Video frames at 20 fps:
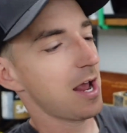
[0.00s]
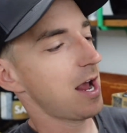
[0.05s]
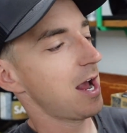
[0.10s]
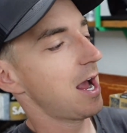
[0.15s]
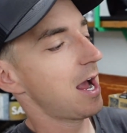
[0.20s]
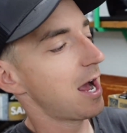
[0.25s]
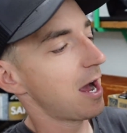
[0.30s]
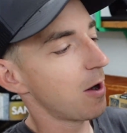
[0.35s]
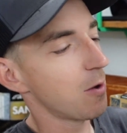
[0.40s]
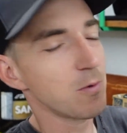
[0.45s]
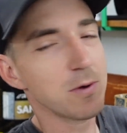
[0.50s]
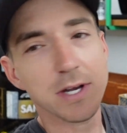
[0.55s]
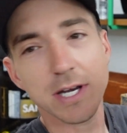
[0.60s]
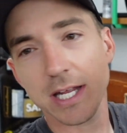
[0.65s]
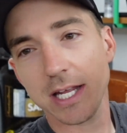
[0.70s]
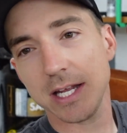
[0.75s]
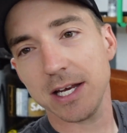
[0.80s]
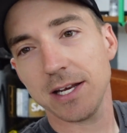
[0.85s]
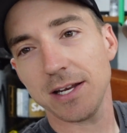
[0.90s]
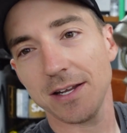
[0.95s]
How
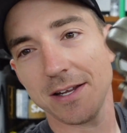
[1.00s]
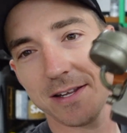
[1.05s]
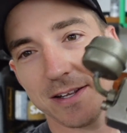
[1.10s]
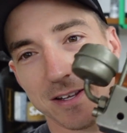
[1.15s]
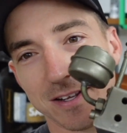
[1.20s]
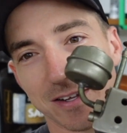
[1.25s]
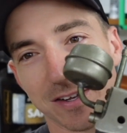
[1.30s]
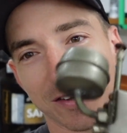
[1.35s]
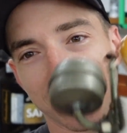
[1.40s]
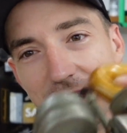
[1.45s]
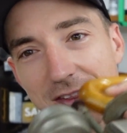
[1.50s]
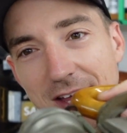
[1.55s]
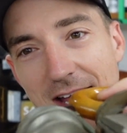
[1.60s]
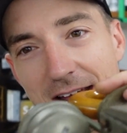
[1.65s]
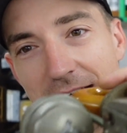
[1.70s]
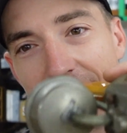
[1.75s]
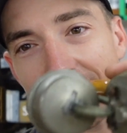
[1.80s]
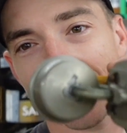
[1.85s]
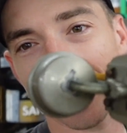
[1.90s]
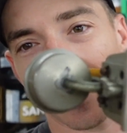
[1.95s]
neat is
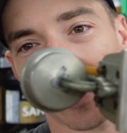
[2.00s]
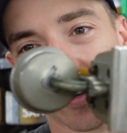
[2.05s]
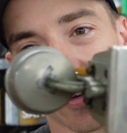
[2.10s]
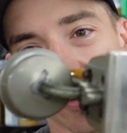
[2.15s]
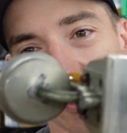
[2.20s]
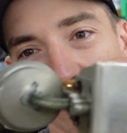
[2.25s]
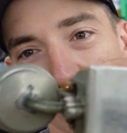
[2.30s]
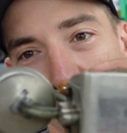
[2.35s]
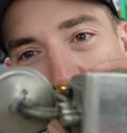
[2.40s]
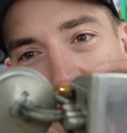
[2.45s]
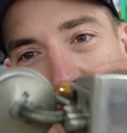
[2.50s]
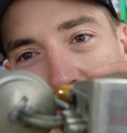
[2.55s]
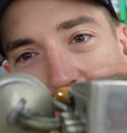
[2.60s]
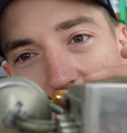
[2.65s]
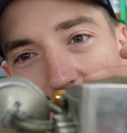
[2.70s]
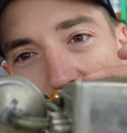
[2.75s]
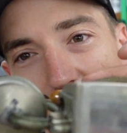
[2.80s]
that someone